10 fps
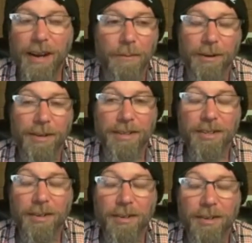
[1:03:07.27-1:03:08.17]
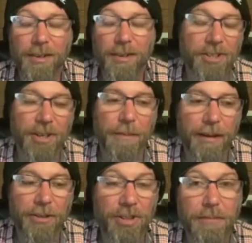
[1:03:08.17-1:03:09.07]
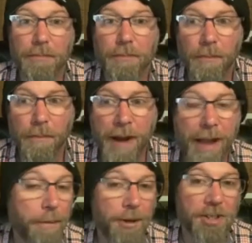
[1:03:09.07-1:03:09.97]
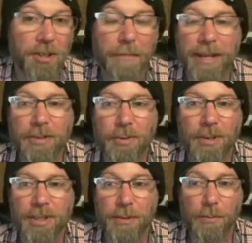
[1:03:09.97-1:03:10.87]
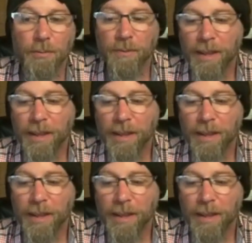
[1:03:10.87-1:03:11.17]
I wrote a whole section about just my personal mentors and